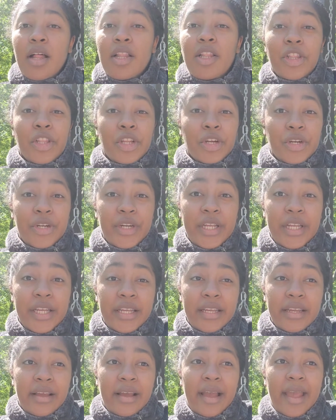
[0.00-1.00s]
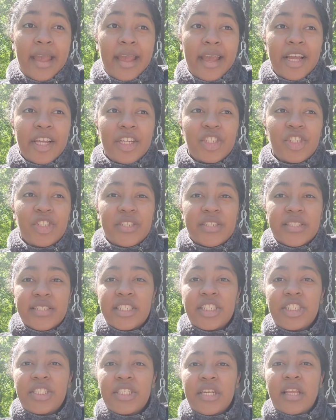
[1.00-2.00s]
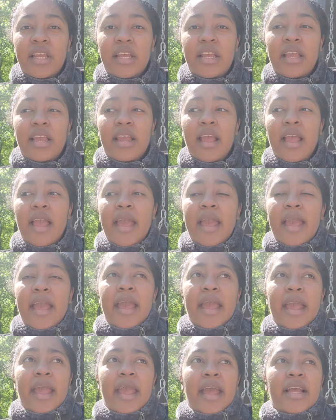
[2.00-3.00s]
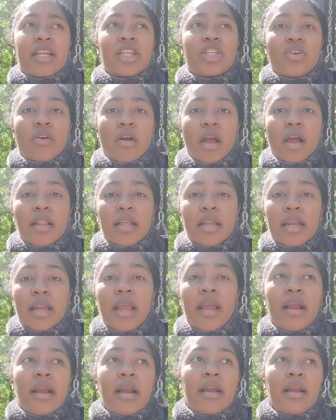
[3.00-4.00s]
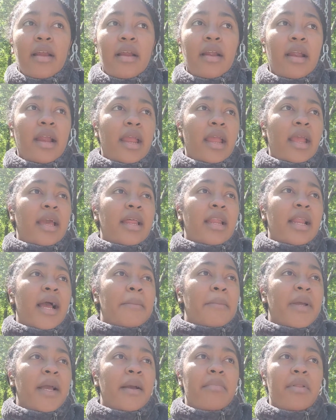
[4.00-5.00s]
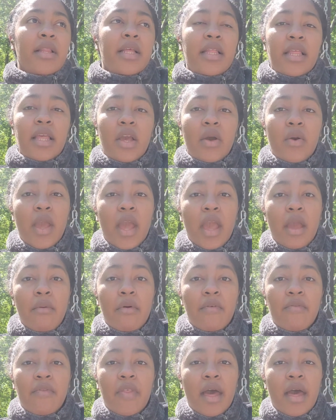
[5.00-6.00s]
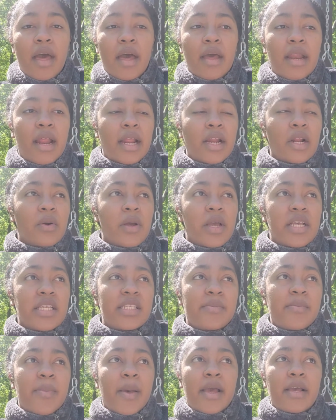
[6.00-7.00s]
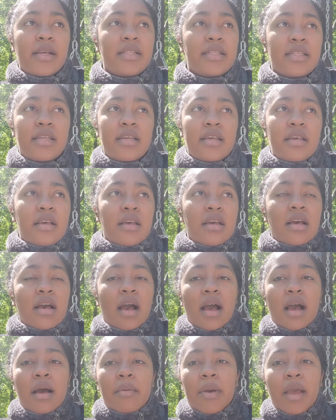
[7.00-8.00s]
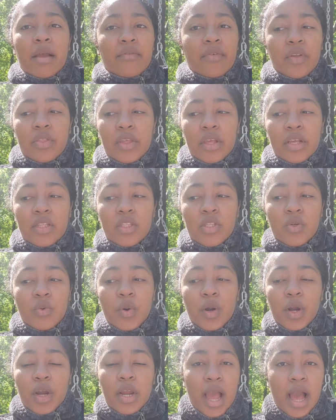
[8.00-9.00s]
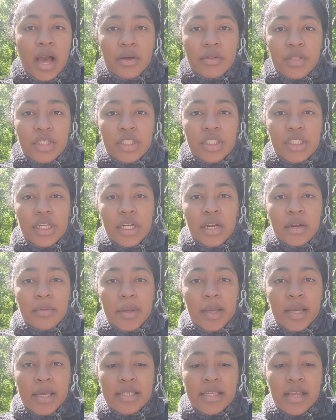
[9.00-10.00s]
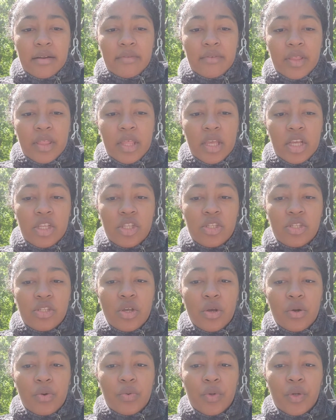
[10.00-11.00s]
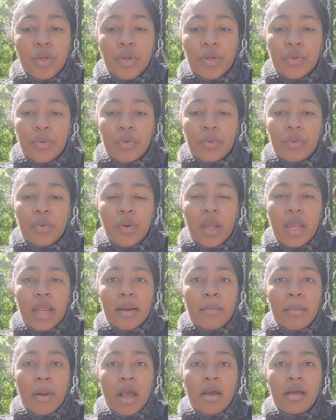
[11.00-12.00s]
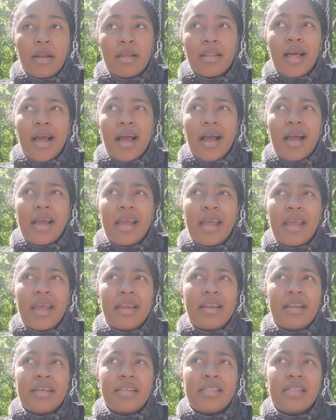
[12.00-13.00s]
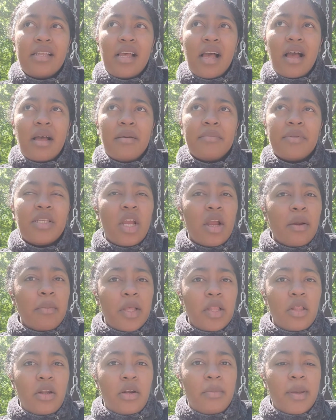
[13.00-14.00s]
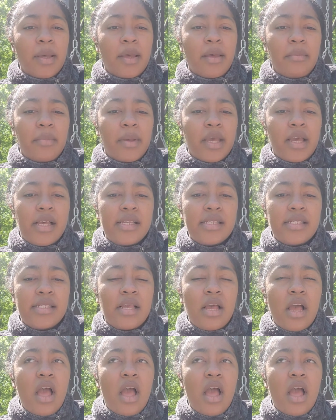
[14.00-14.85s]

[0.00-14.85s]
learning and transitioning and trial and error, and I'm completely okay with that. I don't expect everything to work out this year because everything is so new, and I'm not gonna lie, it does scare me a little bit because